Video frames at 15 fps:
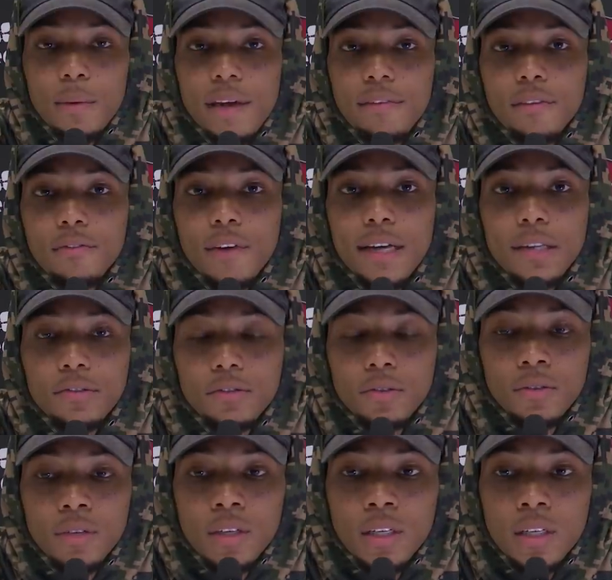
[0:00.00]
that we have to fight
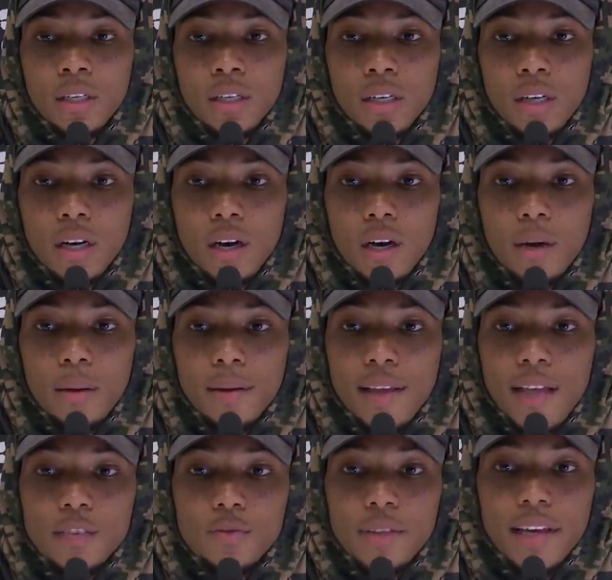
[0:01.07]
through. Um, and
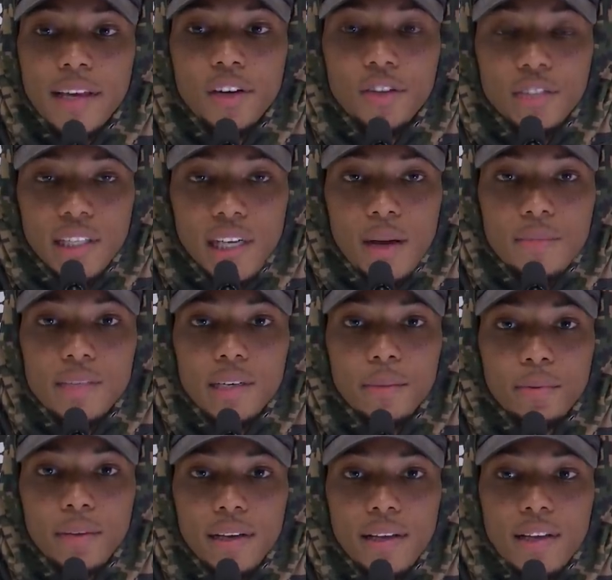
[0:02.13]
that's when the energy comes into
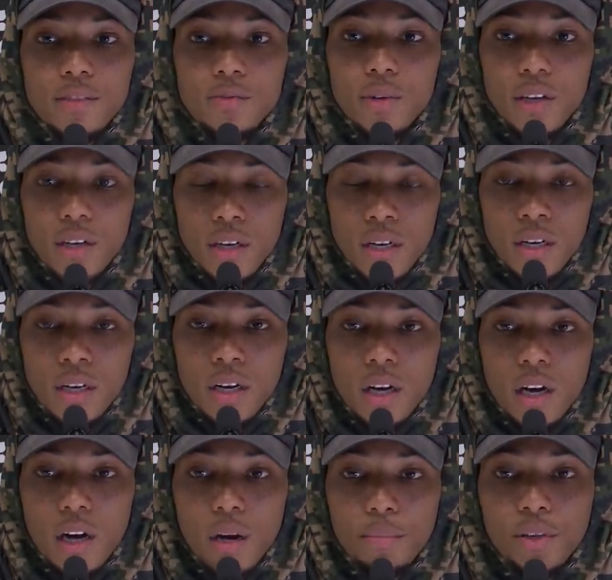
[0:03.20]
play. That's where
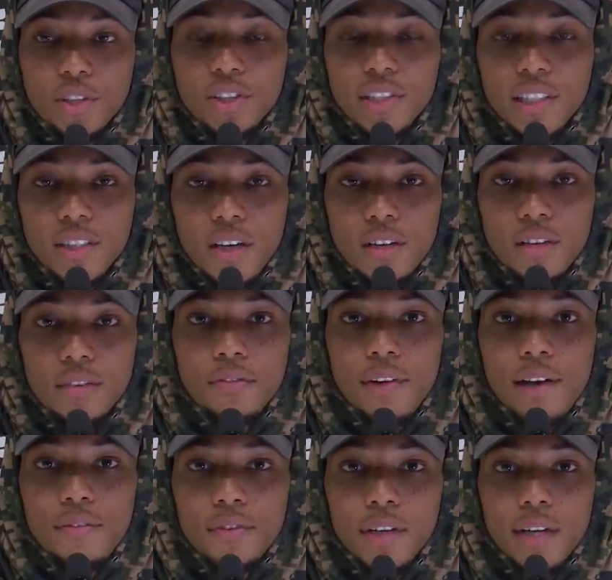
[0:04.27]
uh, pushing each other and
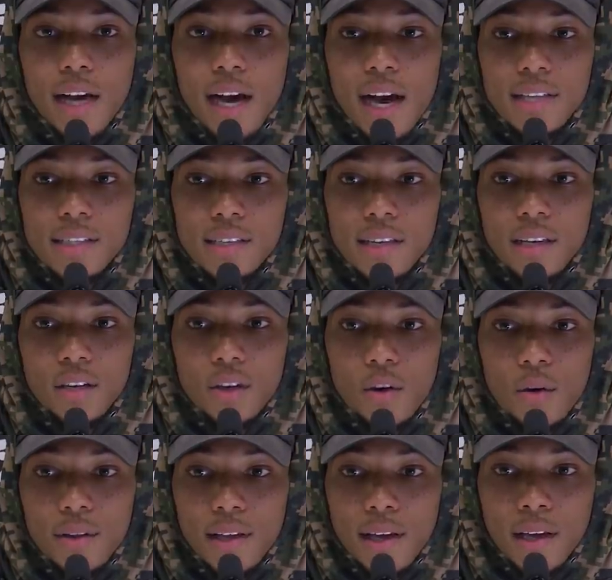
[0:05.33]
fighting for your guys, and, and
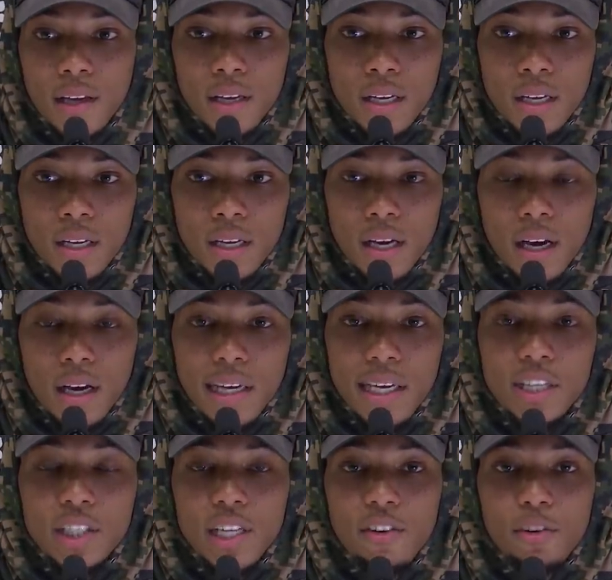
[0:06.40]
knowing that uh,
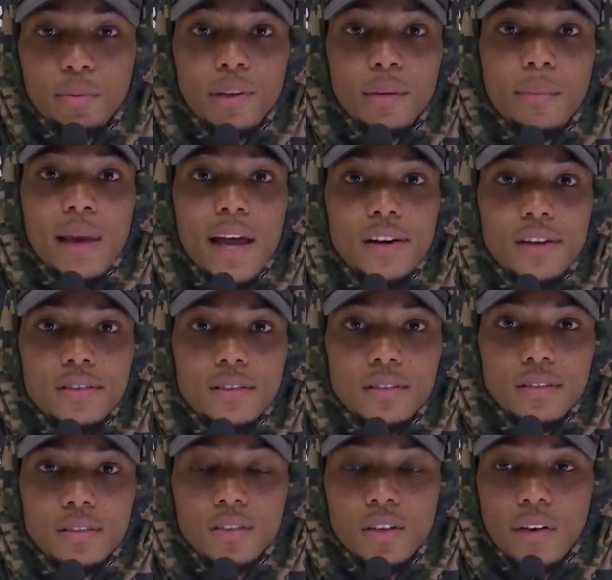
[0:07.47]
each and every play matters.
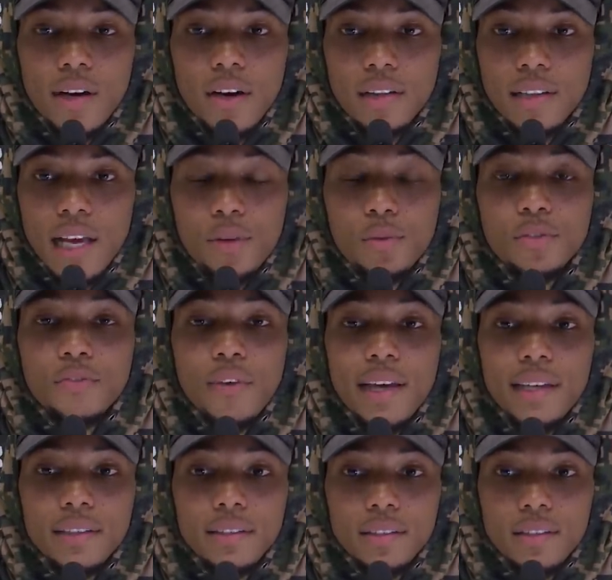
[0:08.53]
You know, Carolina was
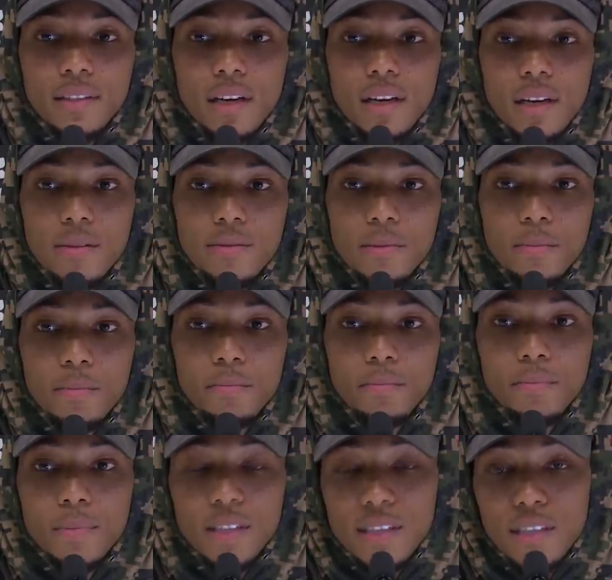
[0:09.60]
fighting um, to
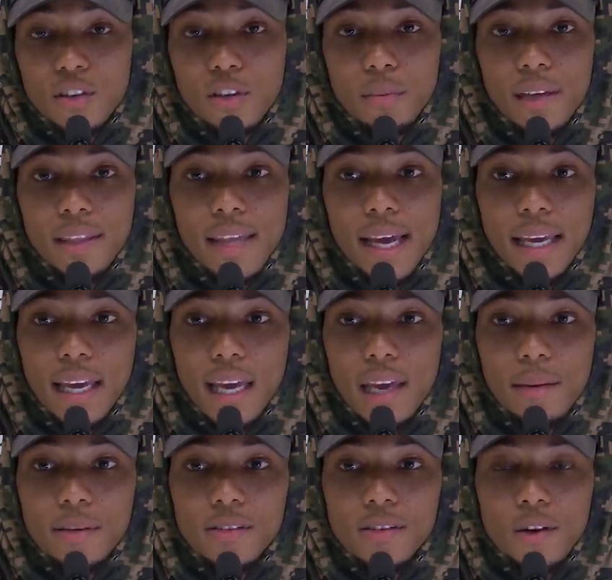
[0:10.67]
continue to be in that
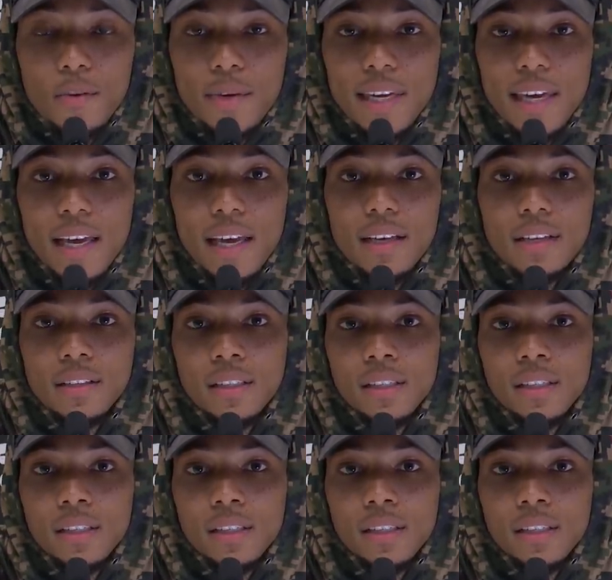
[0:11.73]
game, and so we can't